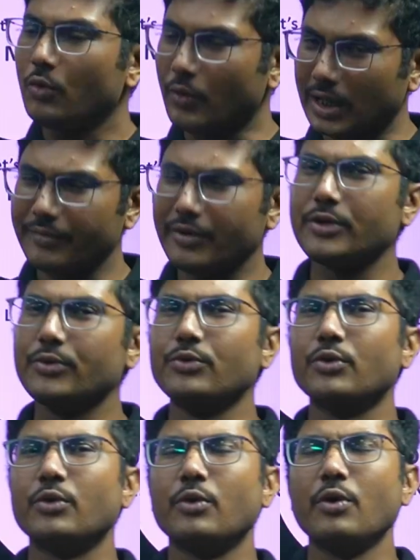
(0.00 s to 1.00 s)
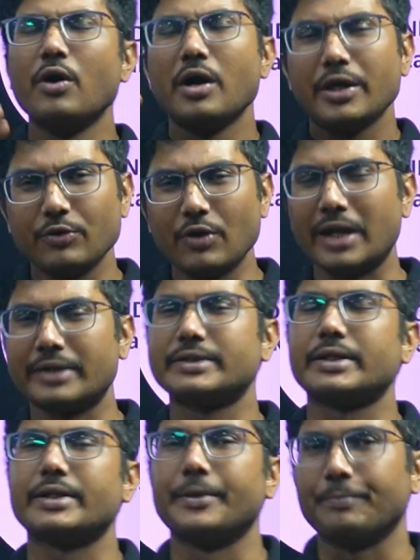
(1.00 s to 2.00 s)
Whatever you know, you
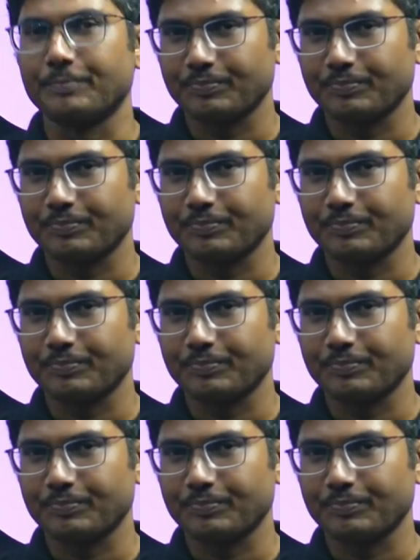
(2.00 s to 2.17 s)
answer them.